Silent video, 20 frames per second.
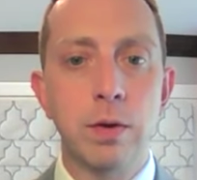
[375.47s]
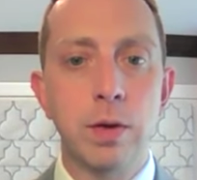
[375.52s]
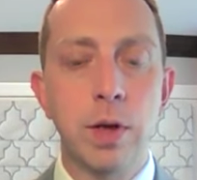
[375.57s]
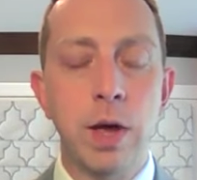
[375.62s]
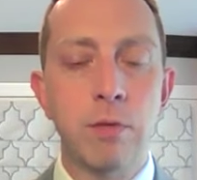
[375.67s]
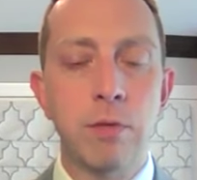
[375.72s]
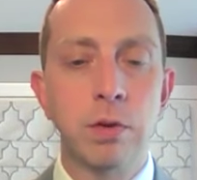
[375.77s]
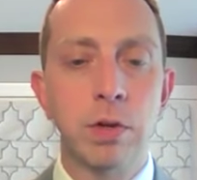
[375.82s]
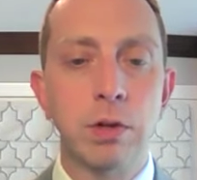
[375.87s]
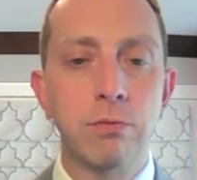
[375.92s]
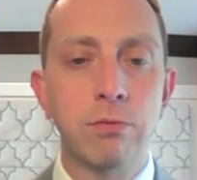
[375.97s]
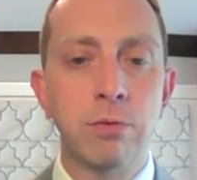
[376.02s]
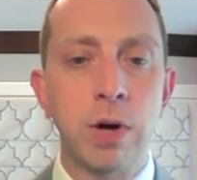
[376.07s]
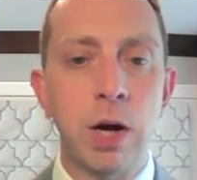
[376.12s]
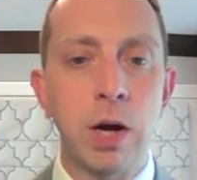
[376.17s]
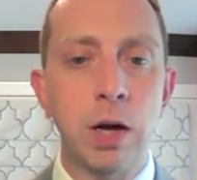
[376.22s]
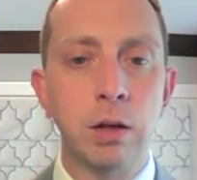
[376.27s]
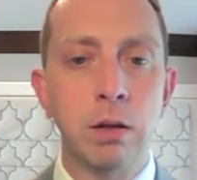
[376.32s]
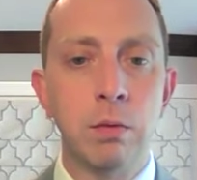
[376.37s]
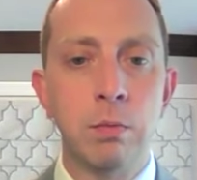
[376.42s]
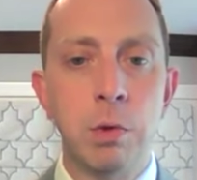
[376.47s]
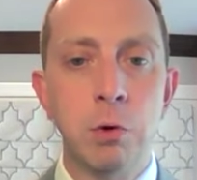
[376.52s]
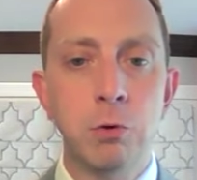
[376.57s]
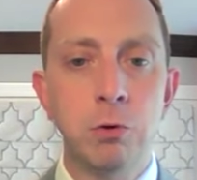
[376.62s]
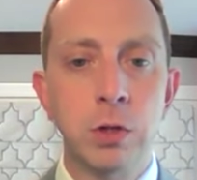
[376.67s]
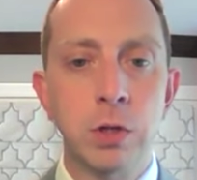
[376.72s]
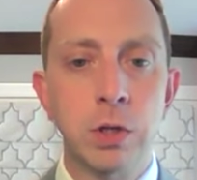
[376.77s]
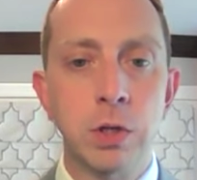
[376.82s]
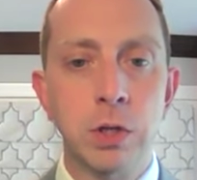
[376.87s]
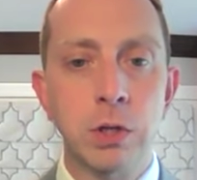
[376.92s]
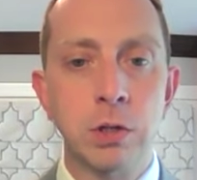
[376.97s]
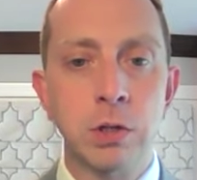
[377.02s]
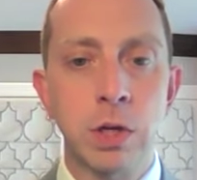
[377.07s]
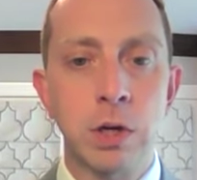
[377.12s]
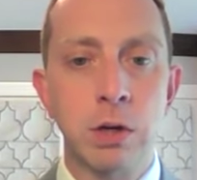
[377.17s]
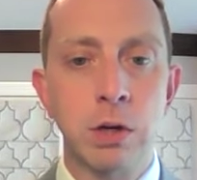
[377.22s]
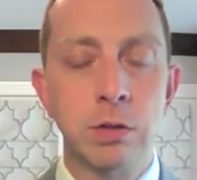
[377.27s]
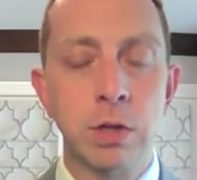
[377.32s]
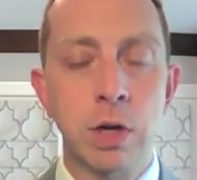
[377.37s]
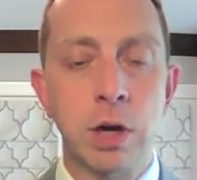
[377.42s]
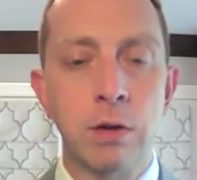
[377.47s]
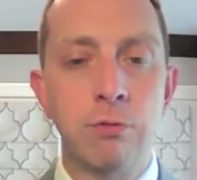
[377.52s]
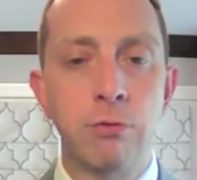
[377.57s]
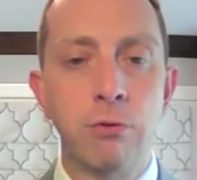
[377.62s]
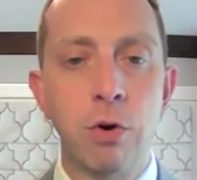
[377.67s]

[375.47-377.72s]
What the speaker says: having to file a motion to set aside